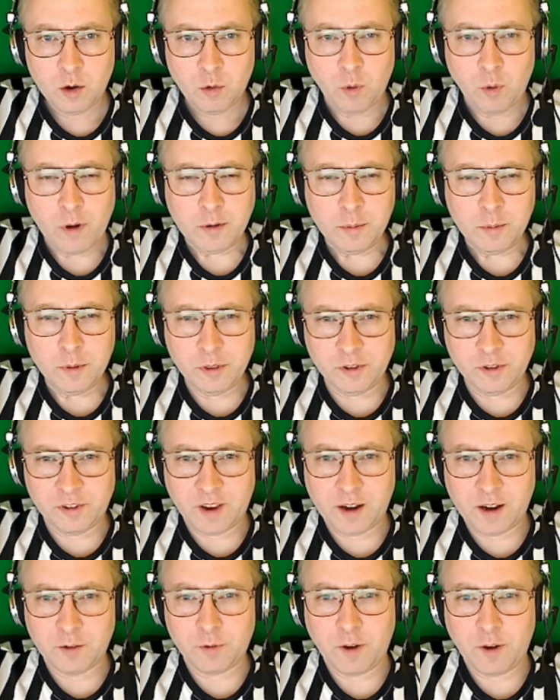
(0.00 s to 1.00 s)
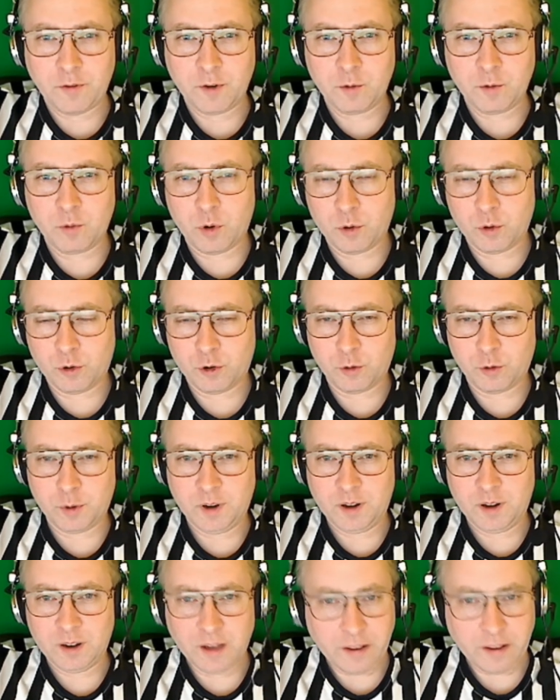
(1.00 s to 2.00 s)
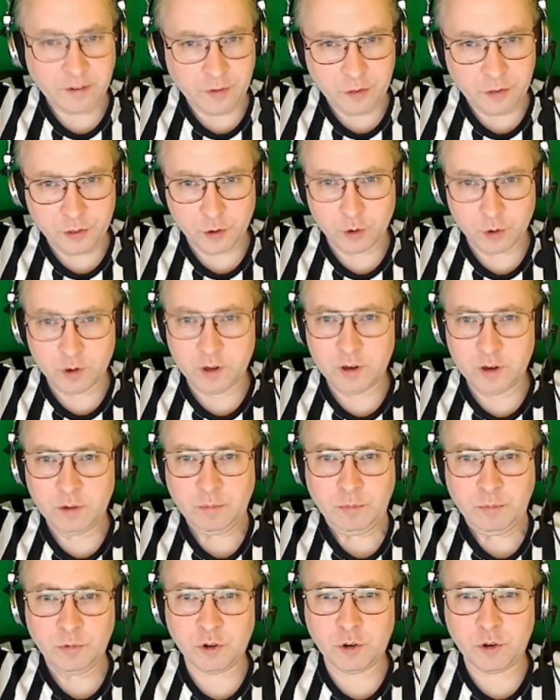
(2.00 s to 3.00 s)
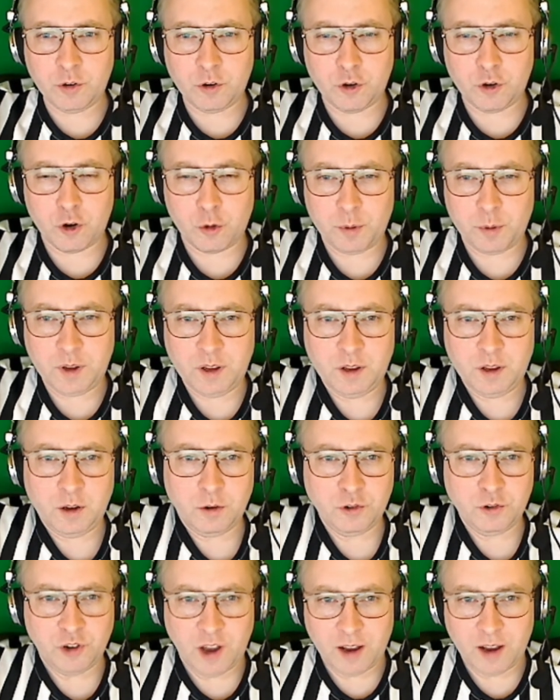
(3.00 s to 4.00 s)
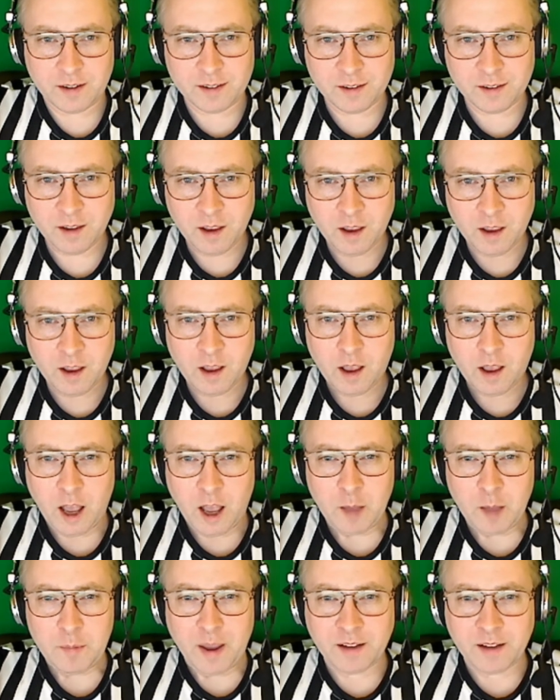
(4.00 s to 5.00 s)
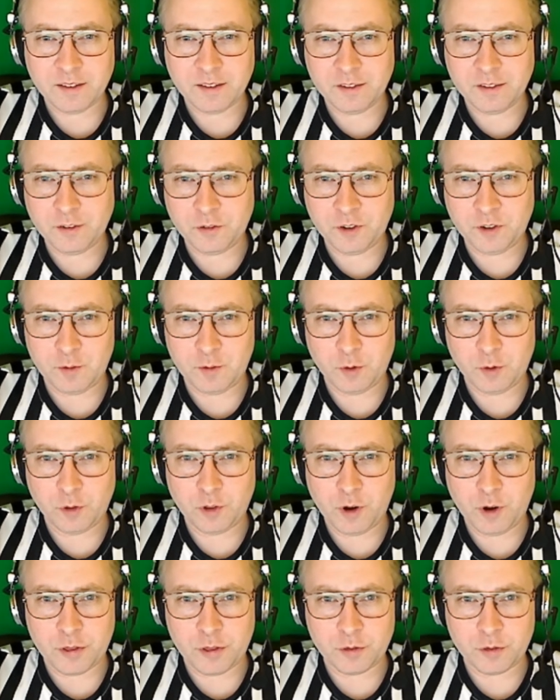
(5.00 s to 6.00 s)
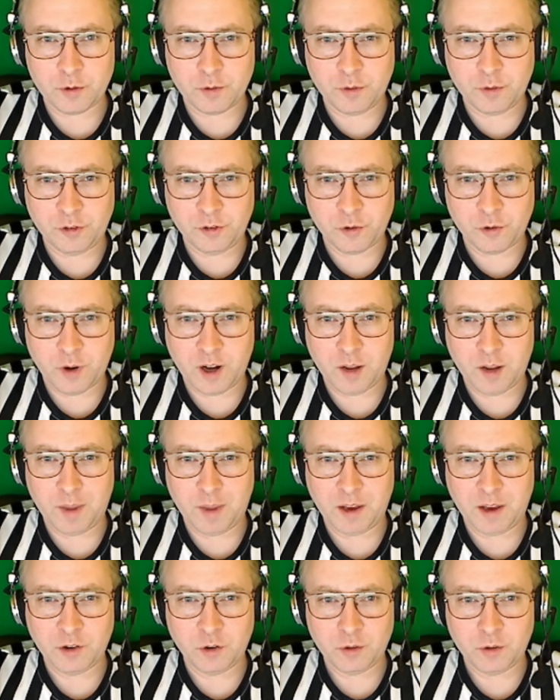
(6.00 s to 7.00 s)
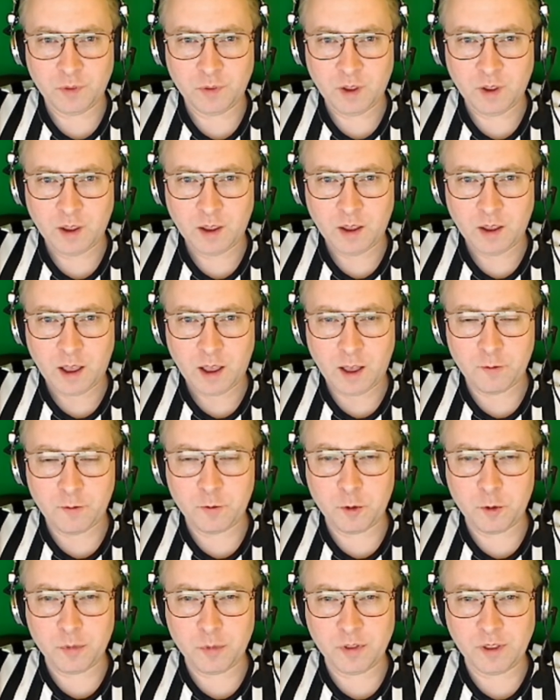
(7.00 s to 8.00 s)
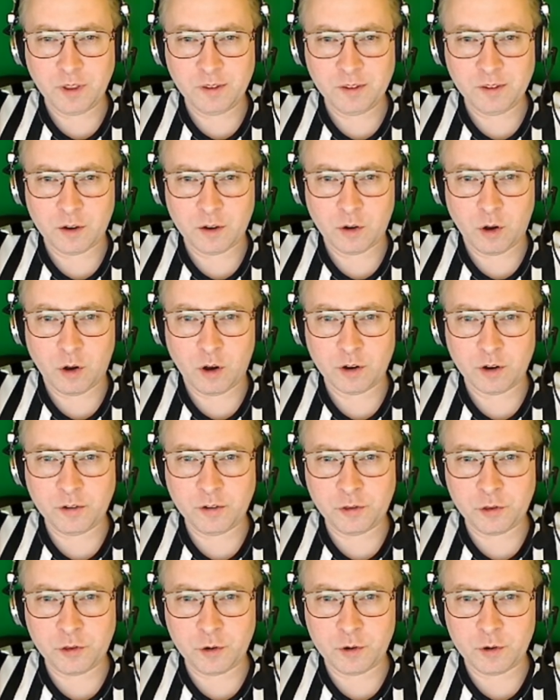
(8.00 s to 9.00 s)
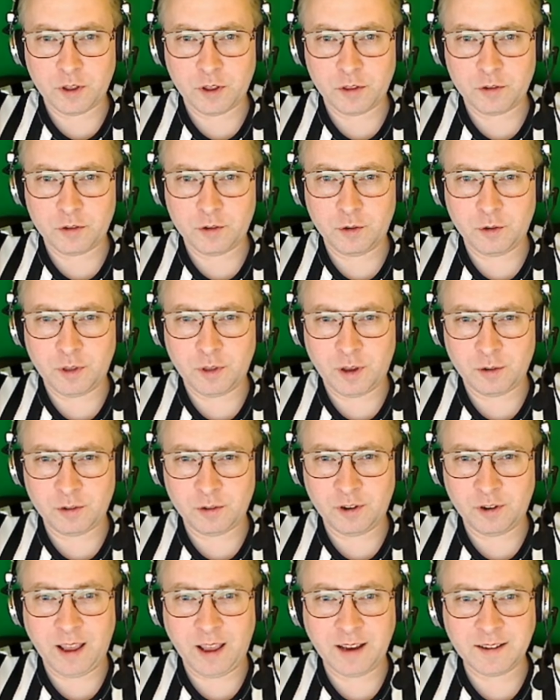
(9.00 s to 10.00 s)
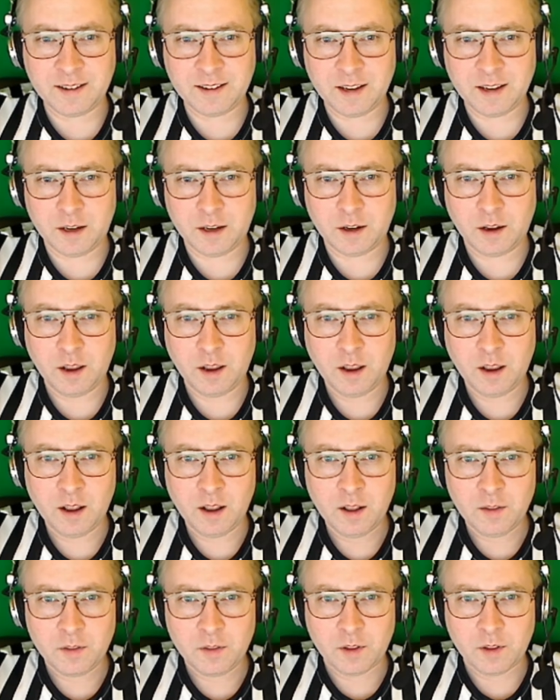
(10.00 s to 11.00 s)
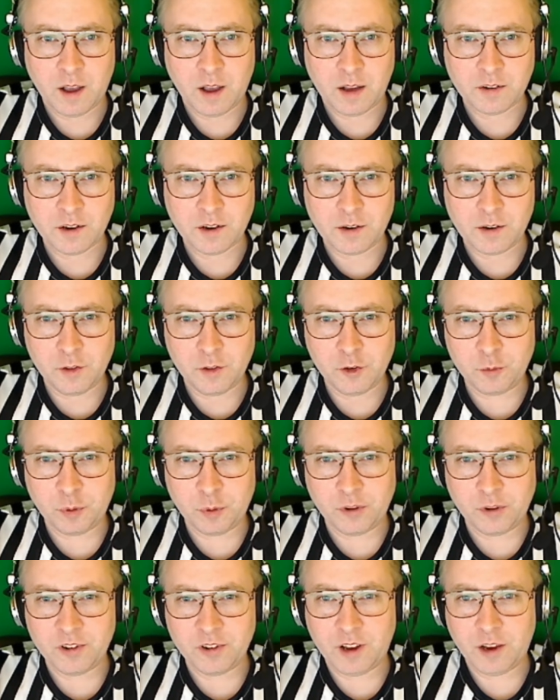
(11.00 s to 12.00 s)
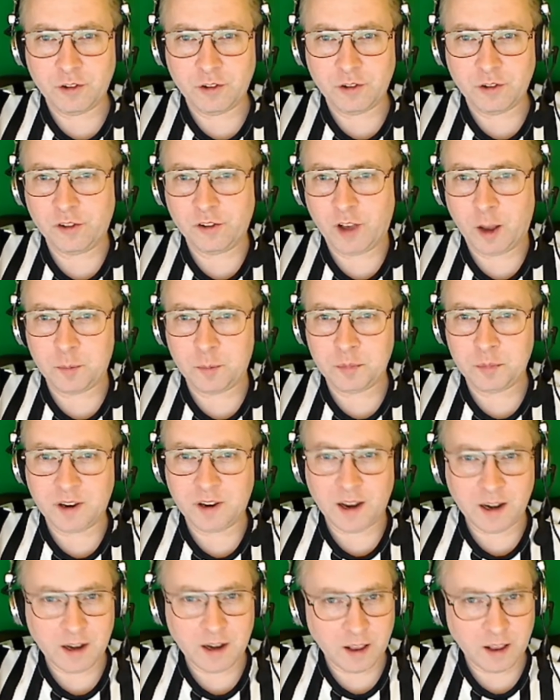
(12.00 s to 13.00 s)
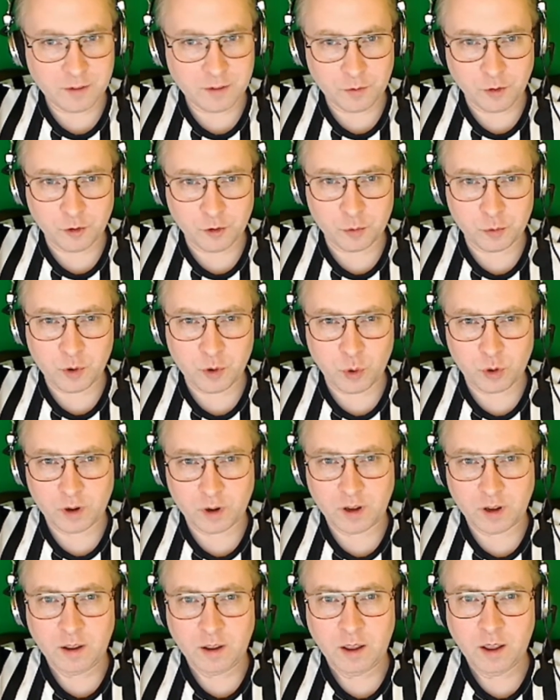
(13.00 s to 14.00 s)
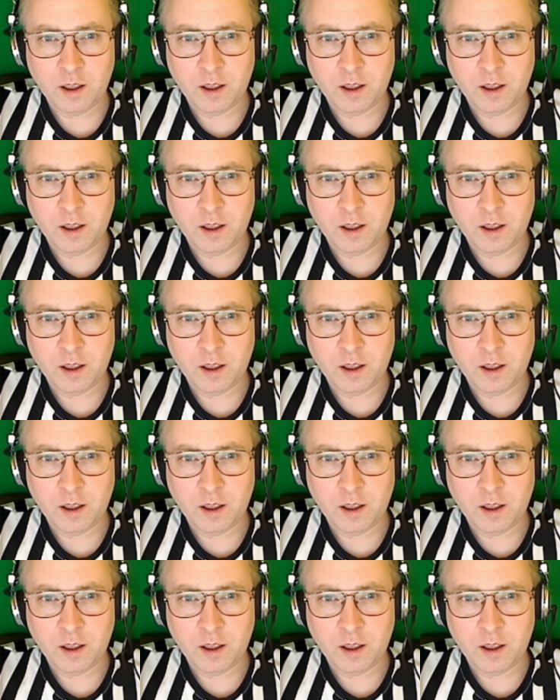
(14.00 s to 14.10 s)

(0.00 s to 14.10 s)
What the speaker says: Welcome to the Zen of Reffing Roller Derby, Lesson 30, Junior Derby, Gear Checks. I'm Axis of Stevel, the author of this training manual. I'm filming this on August 30th, 2018. The content of this presentation is up to date as of this recording.